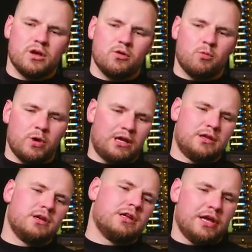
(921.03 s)
We
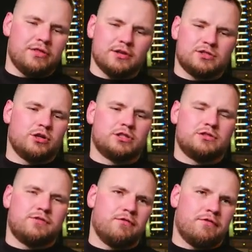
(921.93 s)
clean the sources
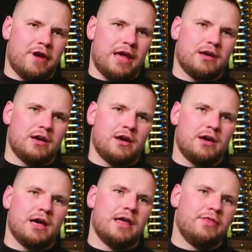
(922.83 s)
from fake
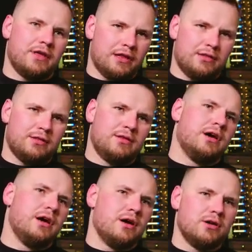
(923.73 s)
and then
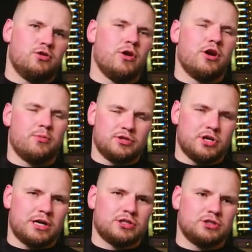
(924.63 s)
do our
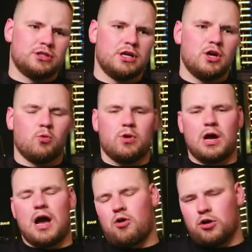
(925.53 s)
projections.
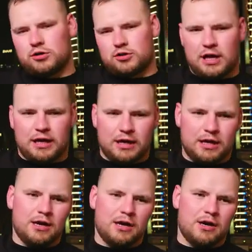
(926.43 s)
Also, like
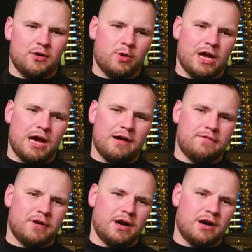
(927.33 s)
we have
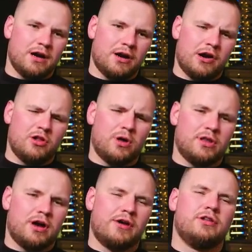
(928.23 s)
around
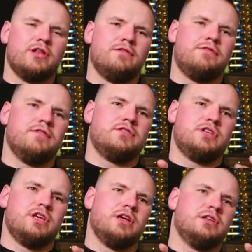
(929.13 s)

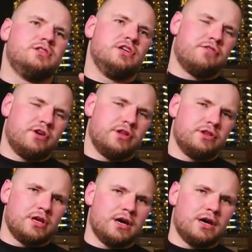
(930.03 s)
150 different